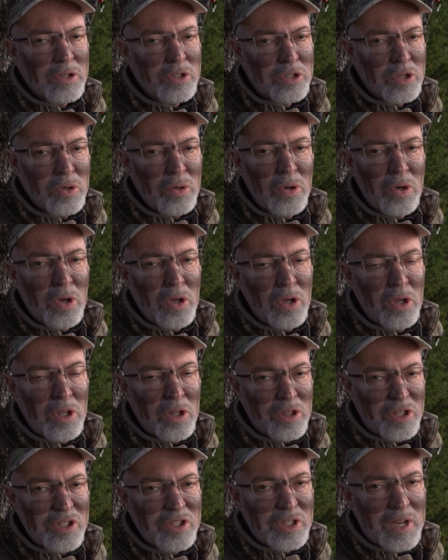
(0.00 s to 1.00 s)
So
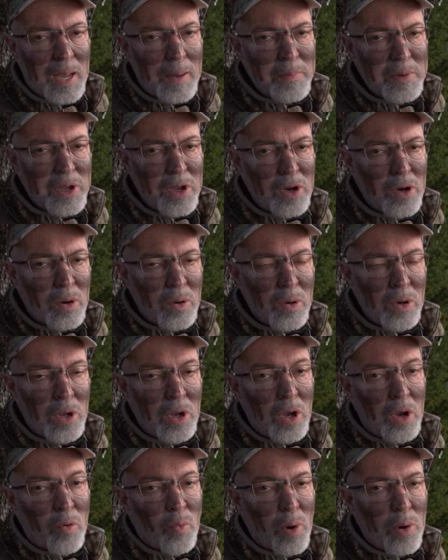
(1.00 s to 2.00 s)
this time of year,
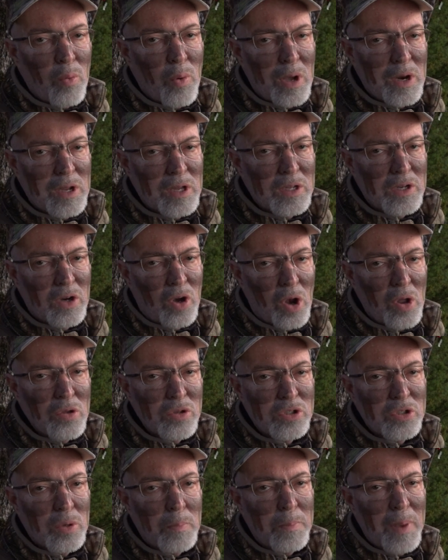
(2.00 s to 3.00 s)
we want to hunt
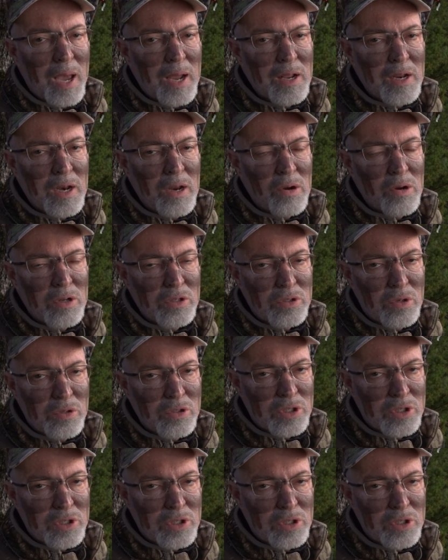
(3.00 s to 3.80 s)
close to bedding areas or